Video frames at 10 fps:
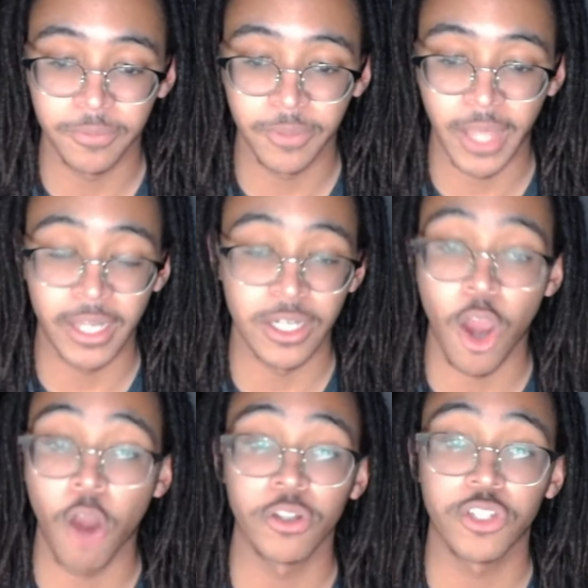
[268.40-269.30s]
like
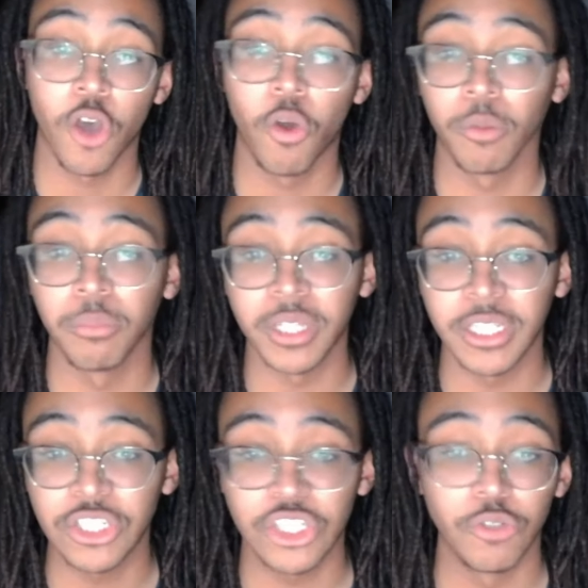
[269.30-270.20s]
Naruto or
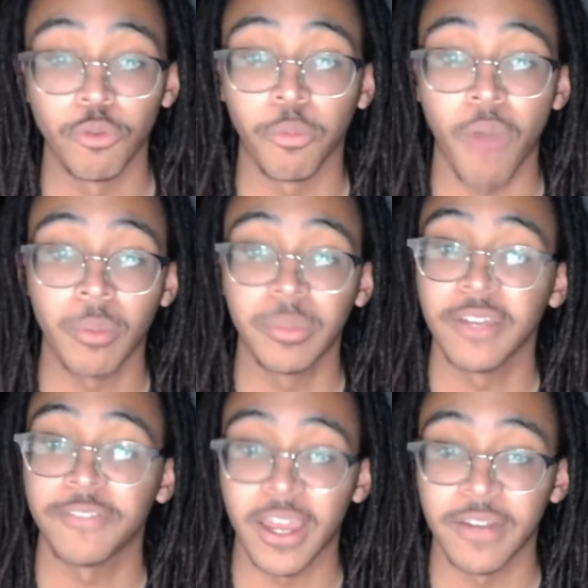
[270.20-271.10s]
Bleach, you will probably be a
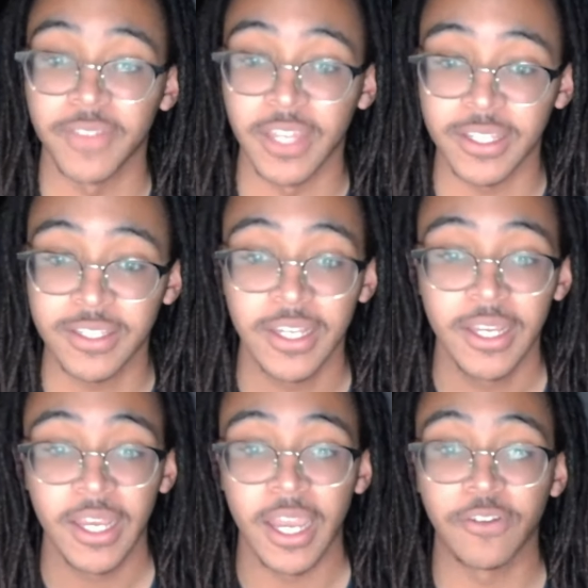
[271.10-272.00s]
fan of this.
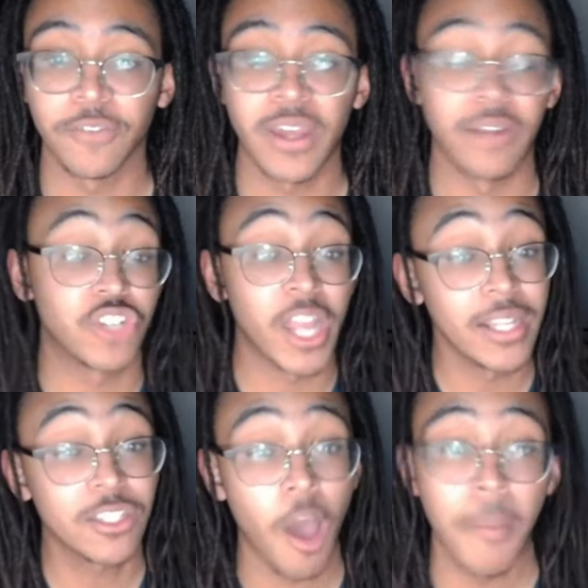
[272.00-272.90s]
If you're a fan of
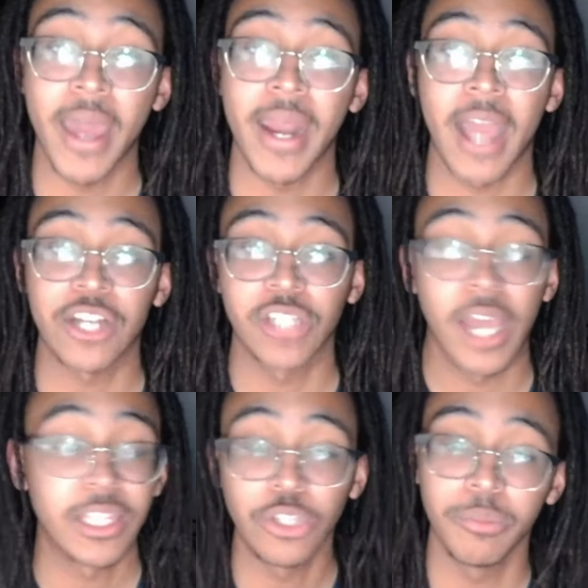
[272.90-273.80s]
Chainsaw Man, actually, I
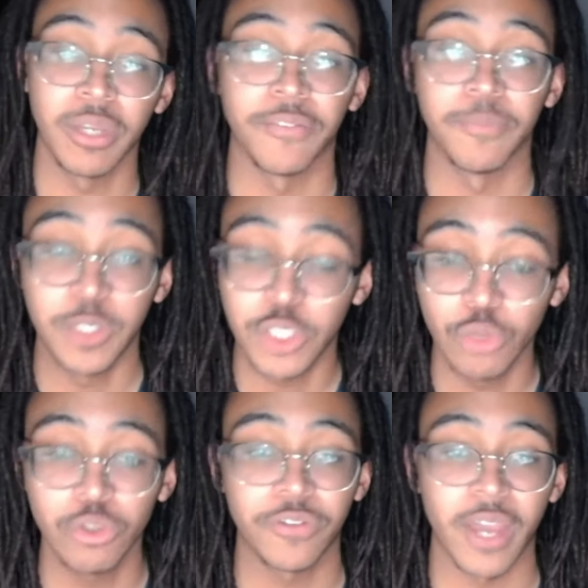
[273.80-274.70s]
think you would be a
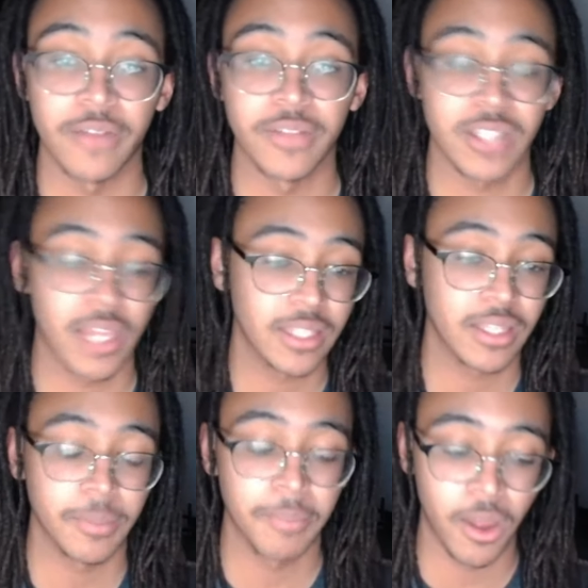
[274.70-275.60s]
huge fan of this. I think
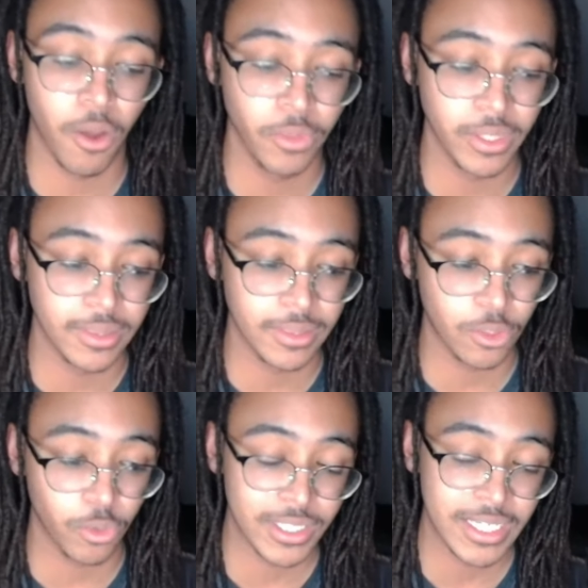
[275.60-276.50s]
that my only
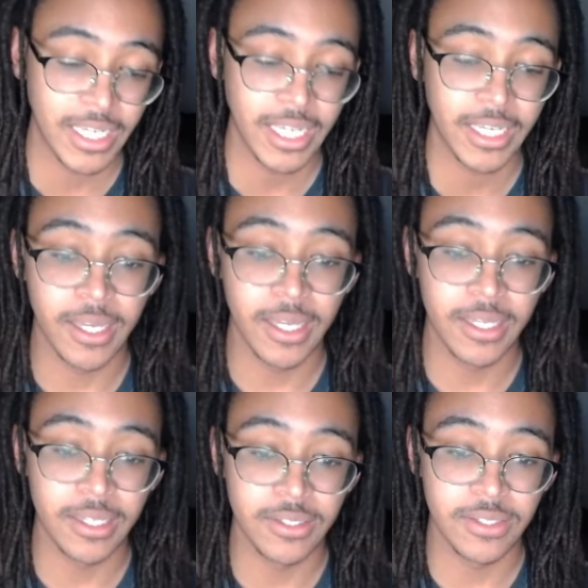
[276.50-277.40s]
critique
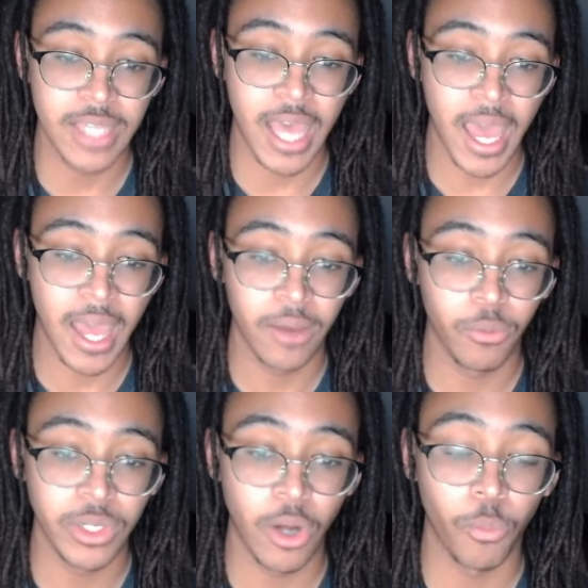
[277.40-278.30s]
is that
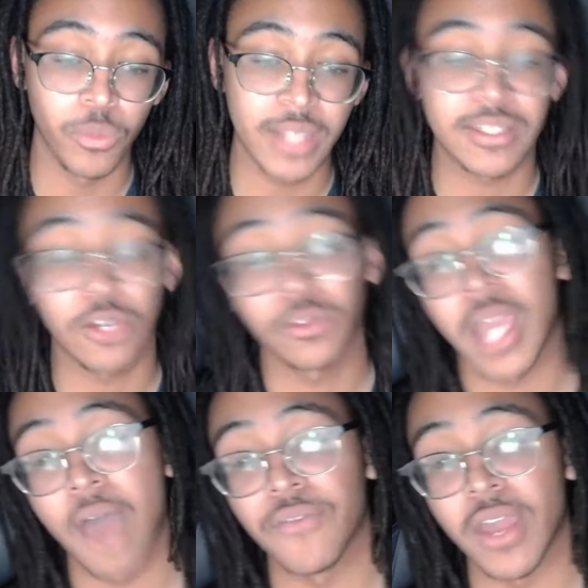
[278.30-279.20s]
we don't necessarily
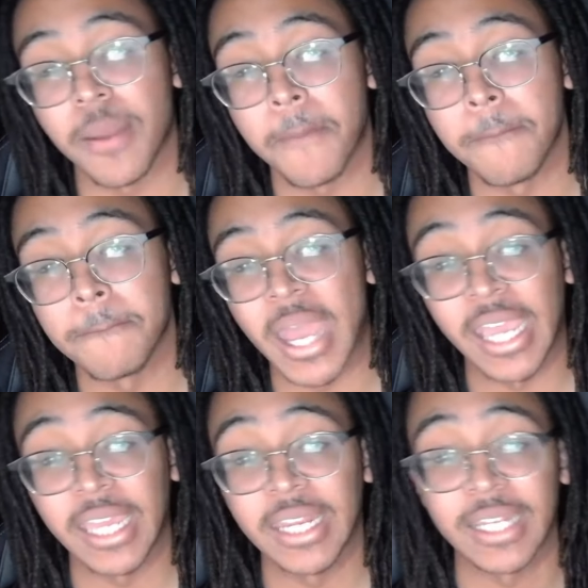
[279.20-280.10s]
have a
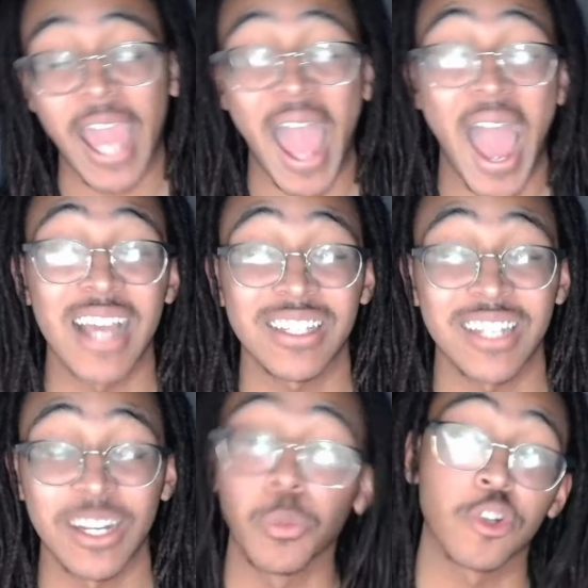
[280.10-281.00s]
main cast,
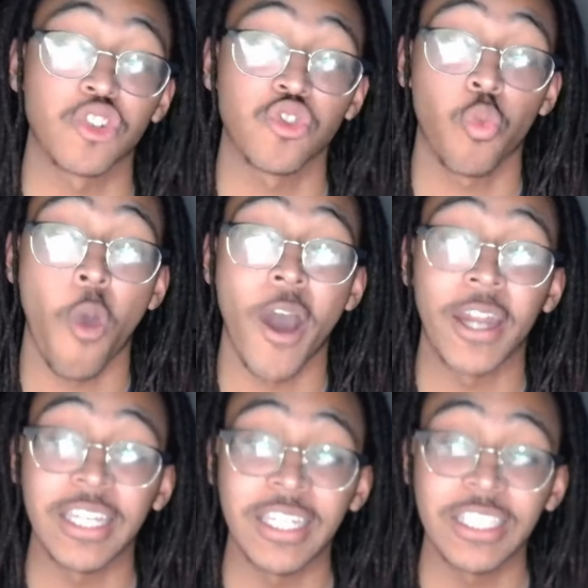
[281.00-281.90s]
and we're
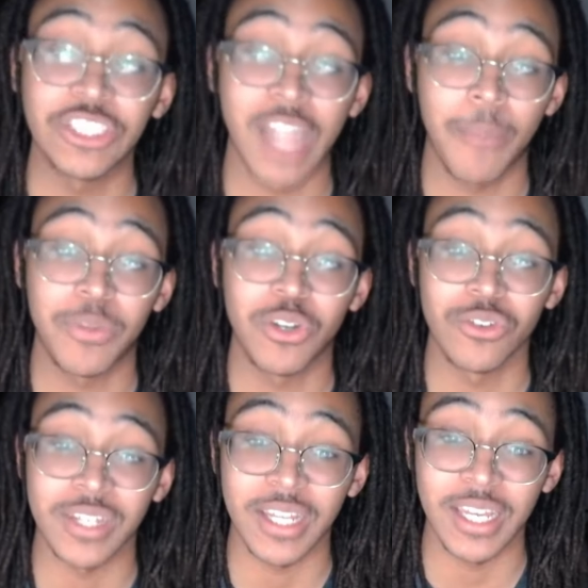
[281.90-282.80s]
20
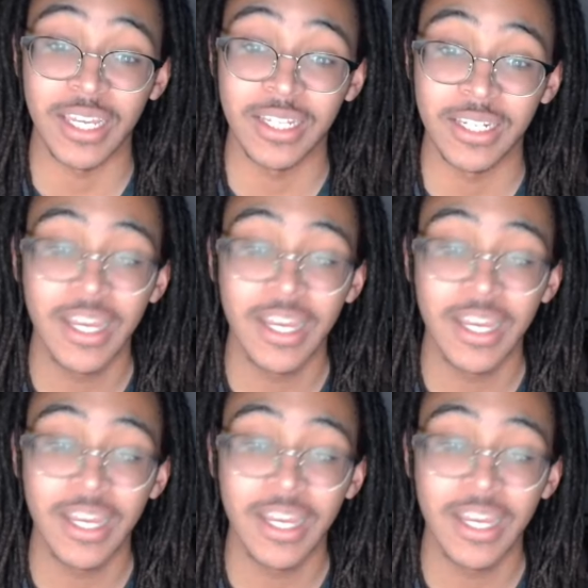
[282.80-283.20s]
chapters in.